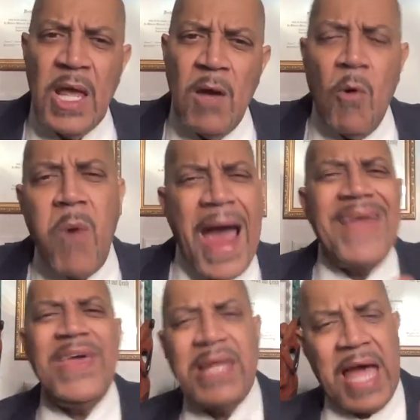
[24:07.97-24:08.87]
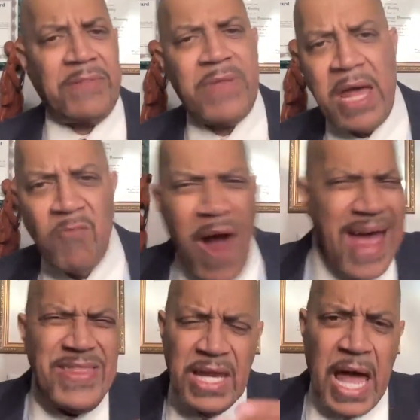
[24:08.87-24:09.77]
Well, why are they like that? Why
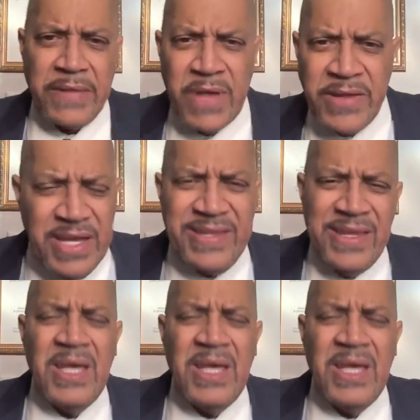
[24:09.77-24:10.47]
are they like that? They,